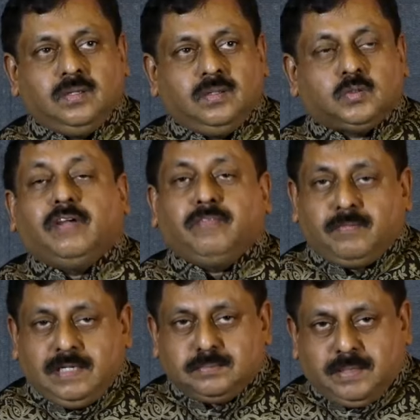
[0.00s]
So
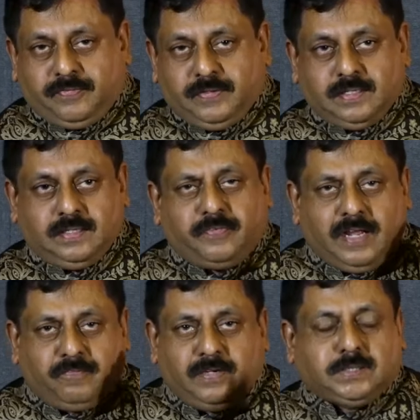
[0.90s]
everyone is benefited.
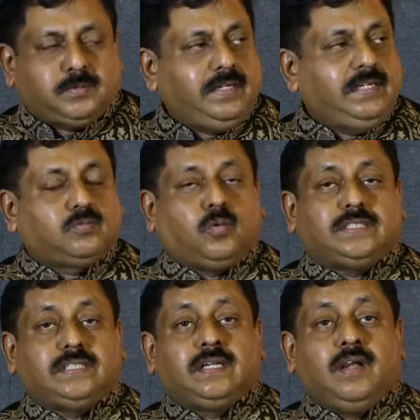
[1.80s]
Every student is
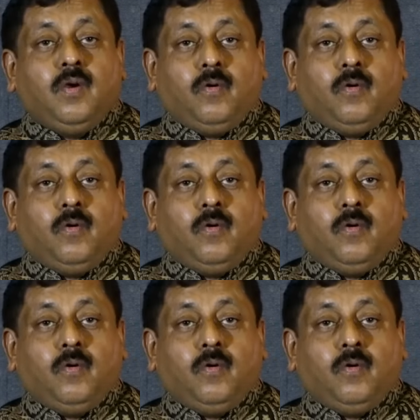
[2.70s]
watching